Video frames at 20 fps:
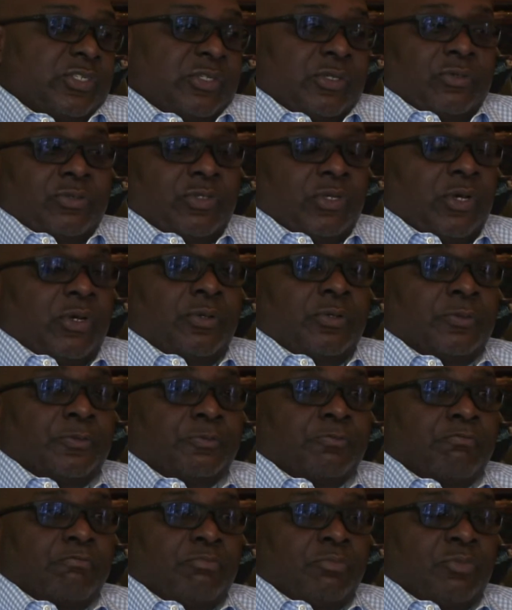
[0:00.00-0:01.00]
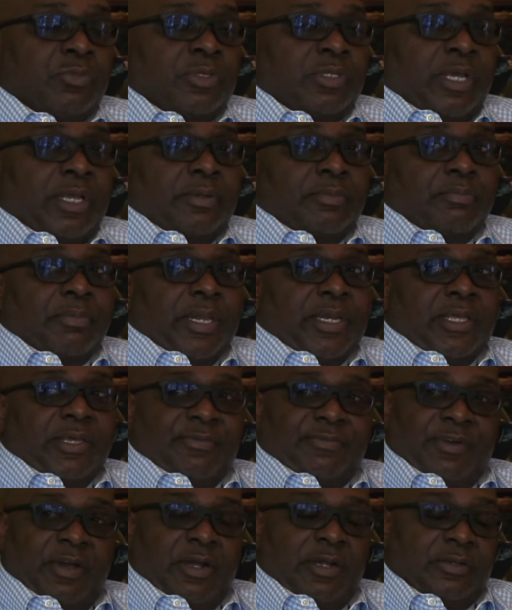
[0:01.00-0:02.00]
don't know that many
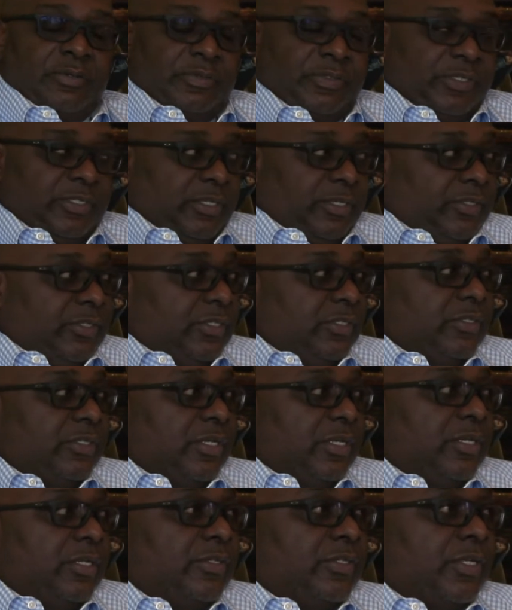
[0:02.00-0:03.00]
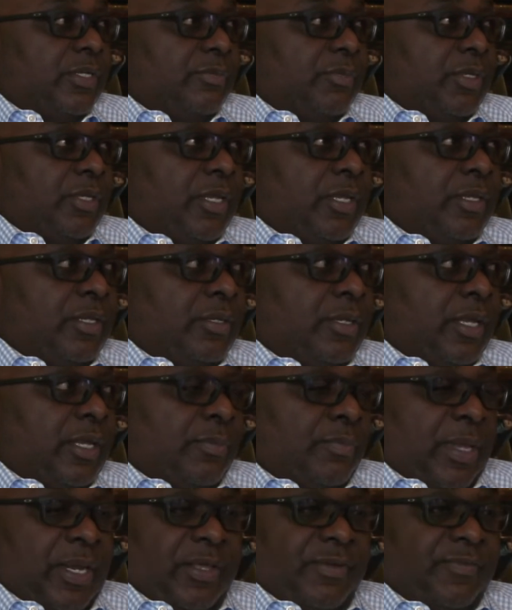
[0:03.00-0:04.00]
of our citizens in this in
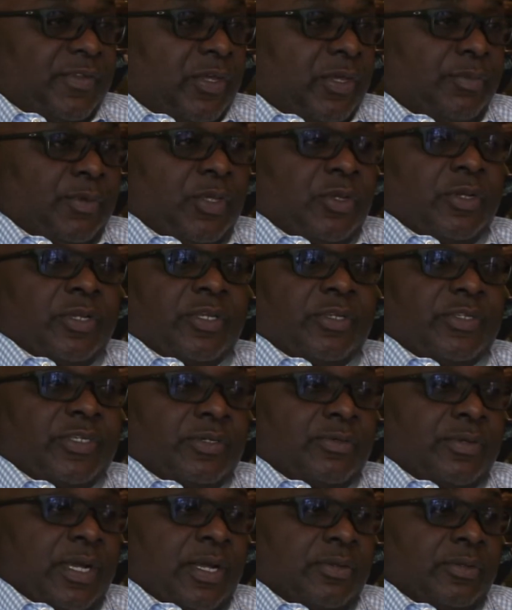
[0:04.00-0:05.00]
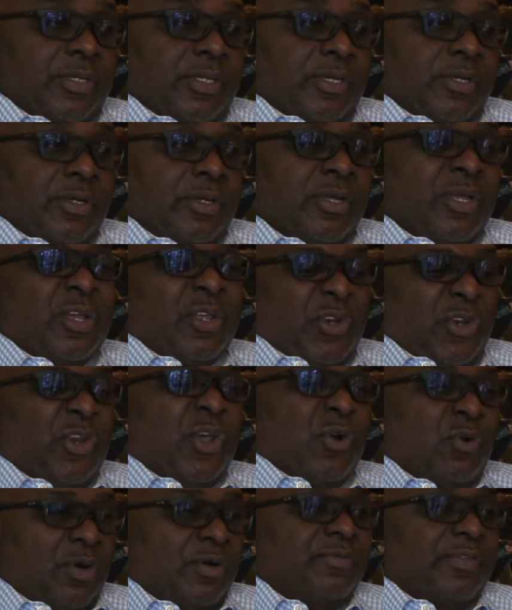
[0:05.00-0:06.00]
many of the communities around here
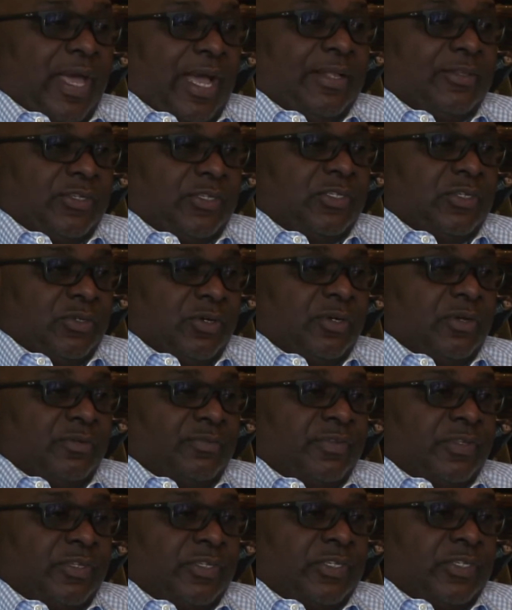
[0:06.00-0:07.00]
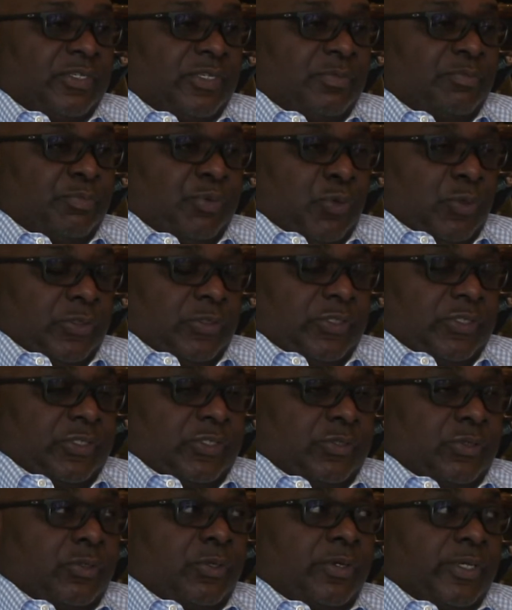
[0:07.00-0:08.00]
know of that, of this important
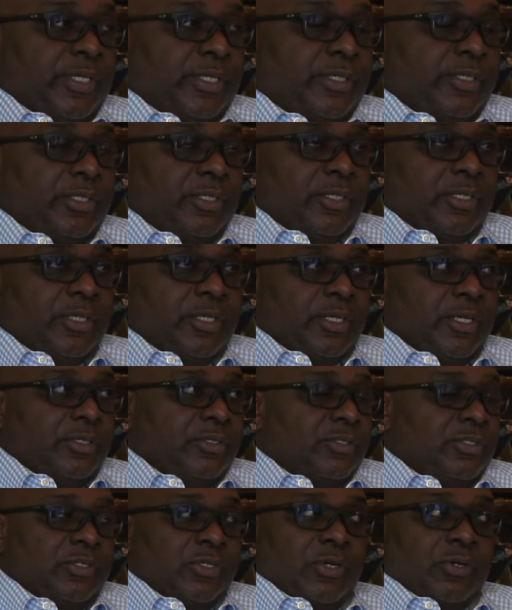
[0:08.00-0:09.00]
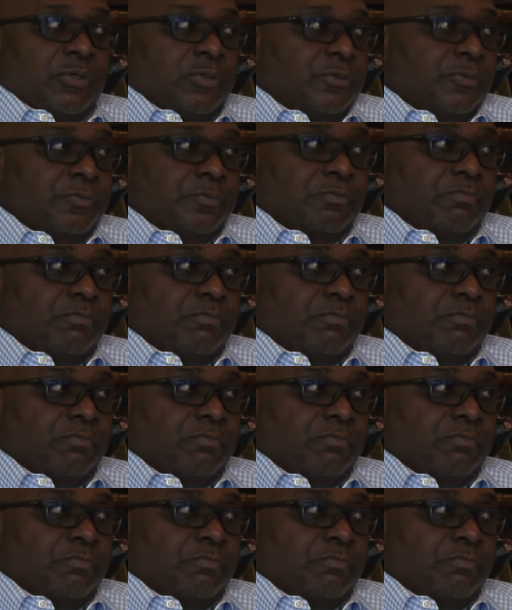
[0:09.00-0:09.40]
story. And so,